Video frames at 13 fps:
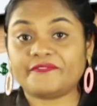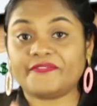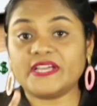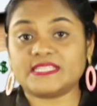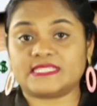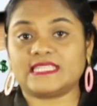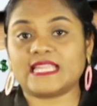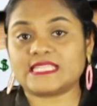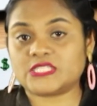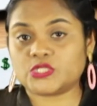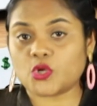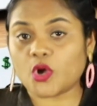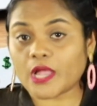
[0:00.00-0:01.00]
First,
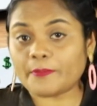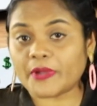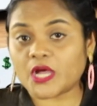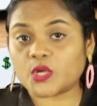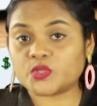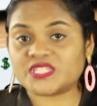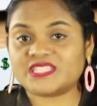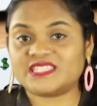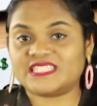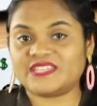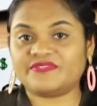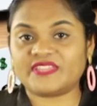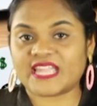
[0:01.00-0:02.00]
let's talk about
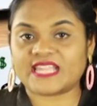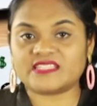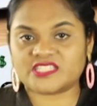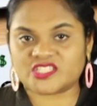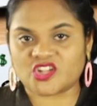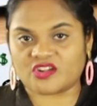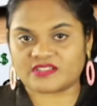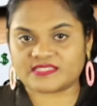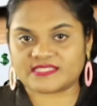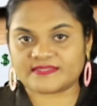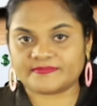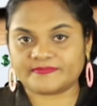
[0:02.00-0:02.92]
dividend stocks.